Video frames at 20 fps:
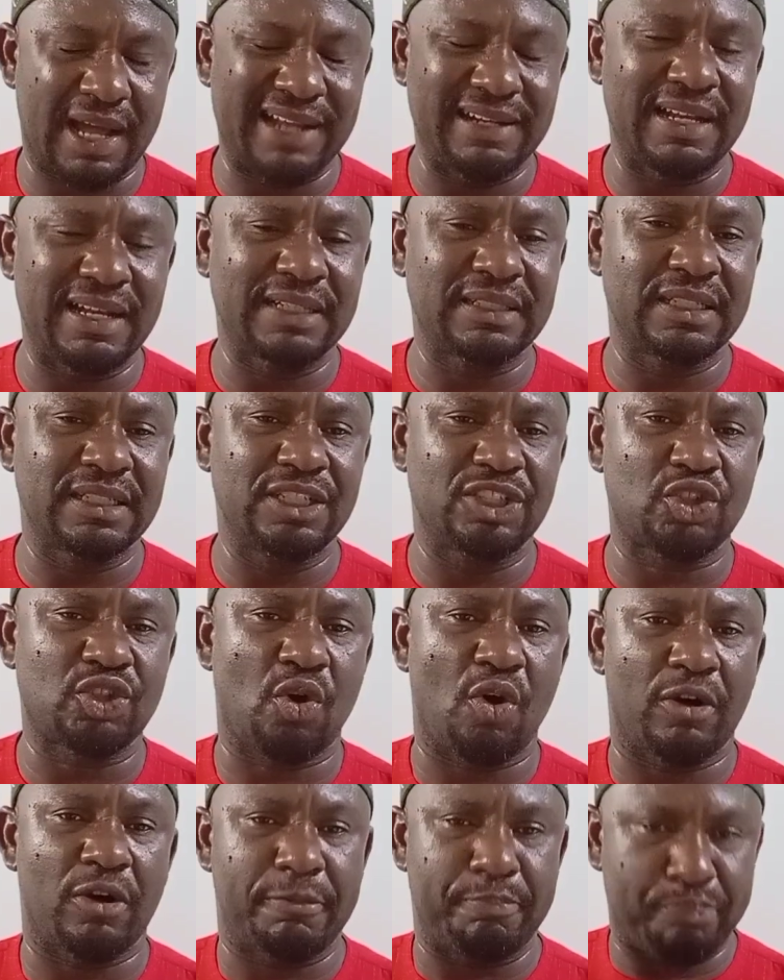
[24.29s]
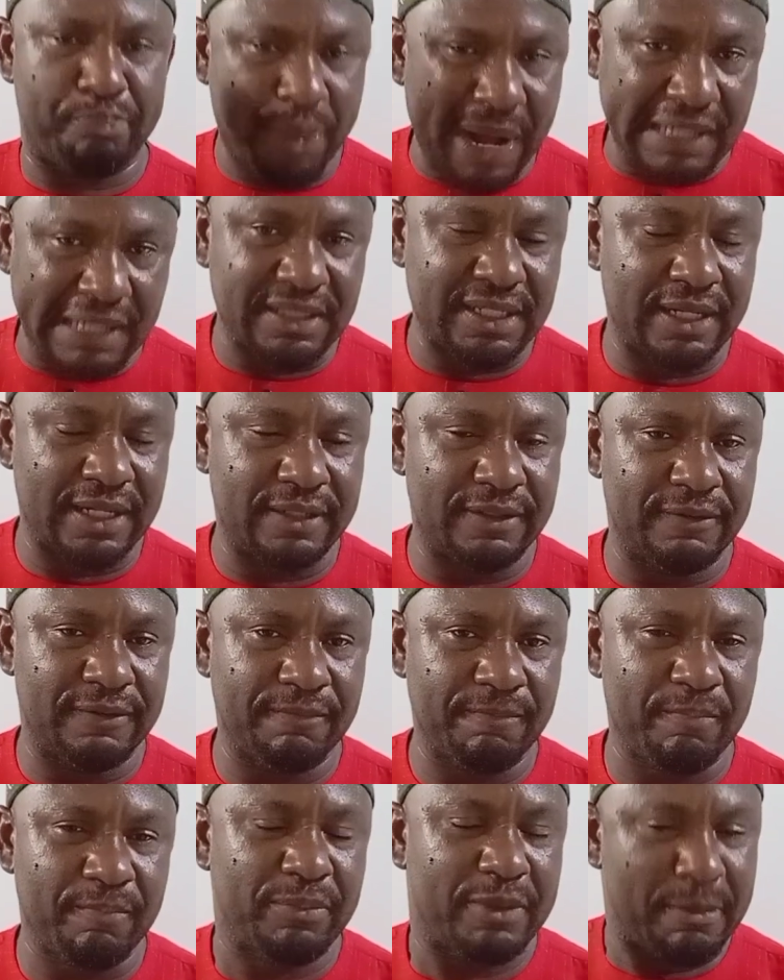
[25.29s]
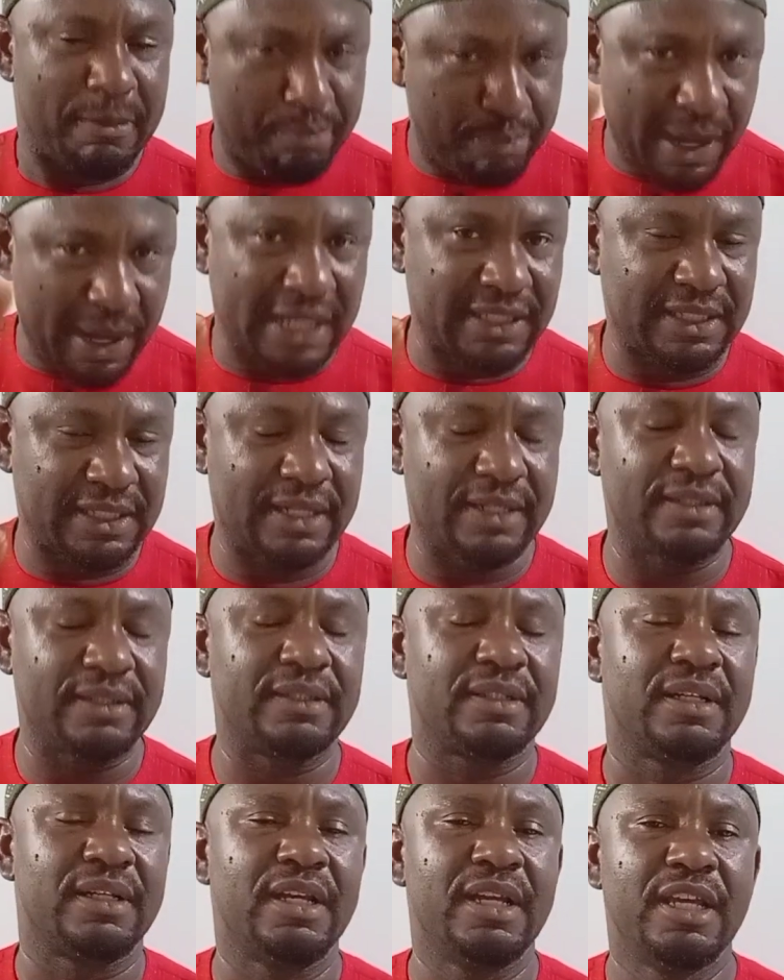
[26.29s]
and that thing is called pattern. Pattern.